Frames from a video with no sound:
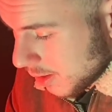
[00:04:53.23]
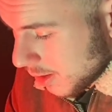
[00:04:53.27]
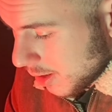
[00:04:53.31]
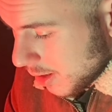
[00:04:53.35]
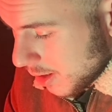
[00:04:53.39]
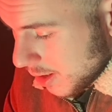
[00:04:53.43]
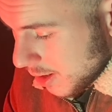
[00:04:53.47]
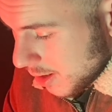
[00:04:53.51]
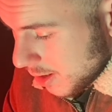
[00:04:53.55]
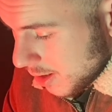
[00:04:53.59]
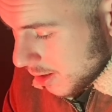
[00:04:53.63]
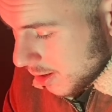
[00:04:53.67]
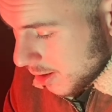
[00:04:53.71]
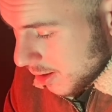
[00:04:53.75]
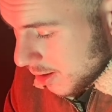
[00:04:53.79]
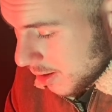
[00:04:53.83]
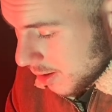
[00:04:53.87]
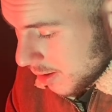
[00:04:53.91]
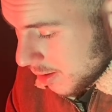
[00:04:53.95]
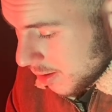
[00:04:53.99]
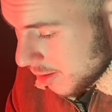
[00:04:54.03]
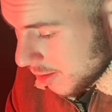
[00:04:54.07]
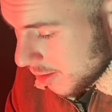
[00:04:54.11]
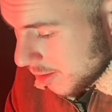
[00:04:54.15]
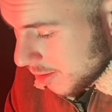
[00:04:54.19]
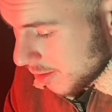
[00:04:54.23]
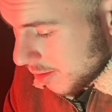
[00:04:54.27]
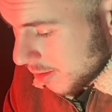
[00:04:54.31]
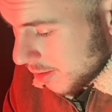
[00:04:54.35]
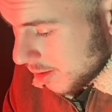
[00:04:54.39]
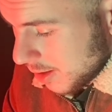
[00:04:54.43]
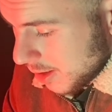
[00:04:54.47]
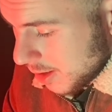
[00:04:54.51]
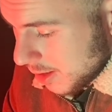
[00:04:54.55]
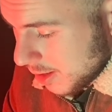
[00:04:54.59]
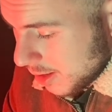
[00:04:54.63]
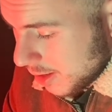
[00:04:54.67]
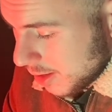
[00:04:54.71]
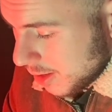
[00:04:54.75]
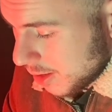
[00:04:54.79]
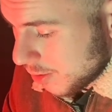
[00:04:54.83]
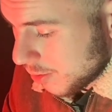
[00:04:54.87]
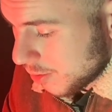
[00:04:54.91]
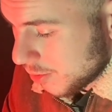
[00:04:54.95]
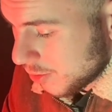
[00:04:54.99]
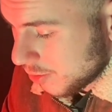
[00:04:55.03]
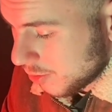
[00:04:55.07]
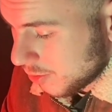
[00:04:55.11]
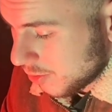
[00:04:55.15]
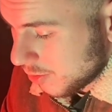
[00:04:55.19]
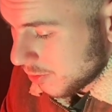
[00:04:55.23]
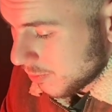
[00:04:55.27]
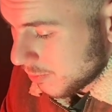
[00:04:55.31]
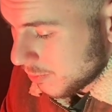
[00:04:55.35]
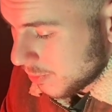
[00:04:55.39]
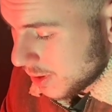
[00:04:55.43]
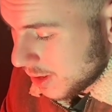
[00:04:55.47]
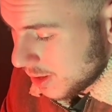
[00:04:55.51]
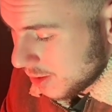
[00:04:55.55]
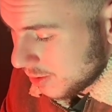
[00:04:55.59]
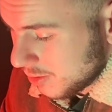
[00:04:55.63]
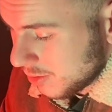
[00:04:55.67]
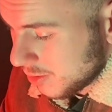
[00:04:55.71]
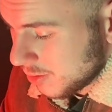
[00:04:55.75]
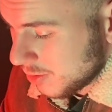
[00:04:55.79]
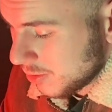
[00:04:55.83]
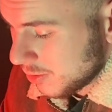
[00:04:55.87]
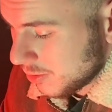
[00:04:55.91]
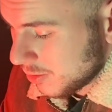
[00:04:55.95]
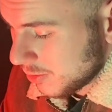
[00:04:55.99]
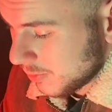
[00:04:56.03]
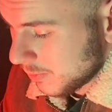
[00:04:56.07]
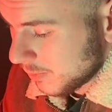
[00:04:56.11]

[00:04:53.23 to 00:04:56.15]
And then there was some pieces